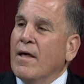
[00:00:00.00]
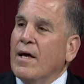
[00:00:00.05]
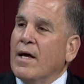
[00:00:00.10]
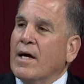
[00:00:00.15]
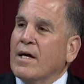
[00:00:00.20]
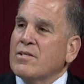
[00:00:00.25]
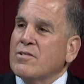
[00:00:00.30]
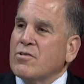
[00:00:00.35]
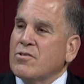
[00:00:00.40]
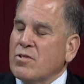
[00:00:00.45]

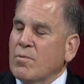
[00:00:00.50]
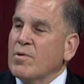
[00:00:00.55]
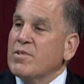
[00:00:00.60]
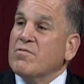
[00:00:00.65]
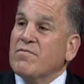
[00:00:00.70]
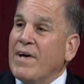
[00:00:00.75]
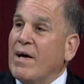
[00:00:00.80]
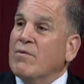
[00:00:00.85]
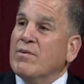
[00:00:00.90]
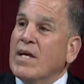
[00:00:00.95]
because there's so
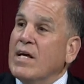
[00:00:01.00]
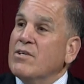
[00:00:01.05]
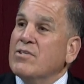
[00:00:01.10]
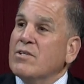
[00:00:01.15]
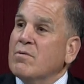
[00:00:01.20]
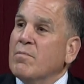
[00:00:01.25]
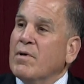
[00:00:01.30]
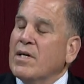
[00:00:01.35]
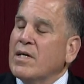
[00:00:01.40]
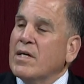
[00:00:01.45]
much
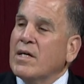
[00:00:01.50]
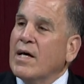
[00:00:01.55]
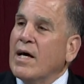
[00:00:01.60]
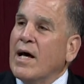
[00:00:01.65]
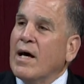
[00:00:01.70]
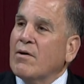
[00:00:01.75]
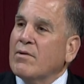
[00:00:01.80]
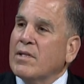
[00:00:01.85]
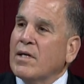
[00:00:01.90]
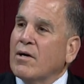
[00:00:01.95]
foundation money
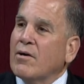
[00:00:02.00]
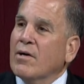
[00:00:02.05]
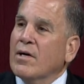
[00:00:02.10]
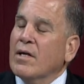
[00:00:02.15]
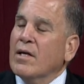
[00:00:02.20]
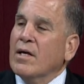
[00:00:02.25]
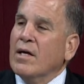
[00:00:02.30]
out there.